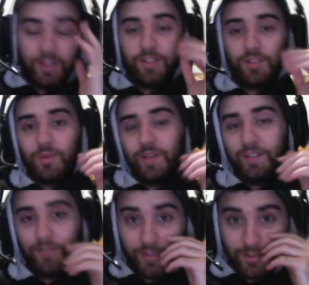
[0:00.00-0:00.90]
20
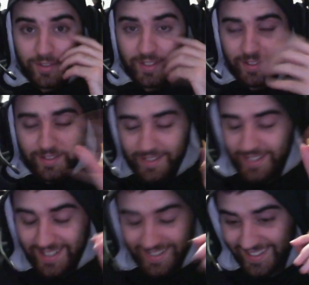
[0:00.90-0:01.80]
views, then
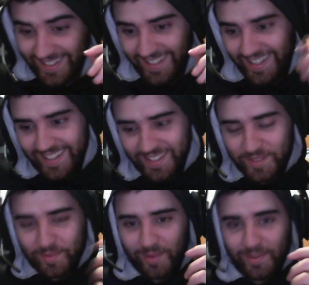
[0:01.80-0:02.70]

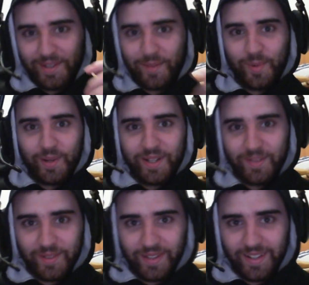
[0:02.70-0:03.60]
there's probably no point
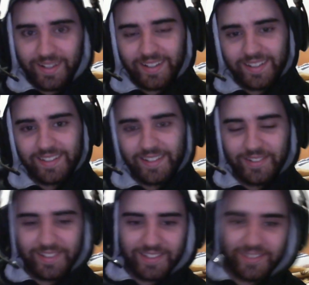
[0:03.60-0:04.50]
even
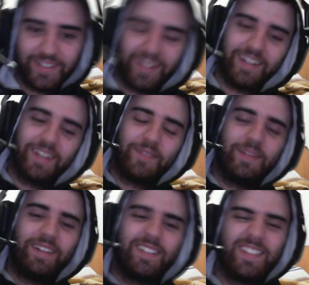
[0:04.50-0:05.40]
continuing to do it. I don't know,
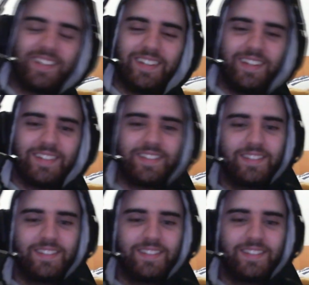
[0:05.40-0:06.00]
man. Like, it's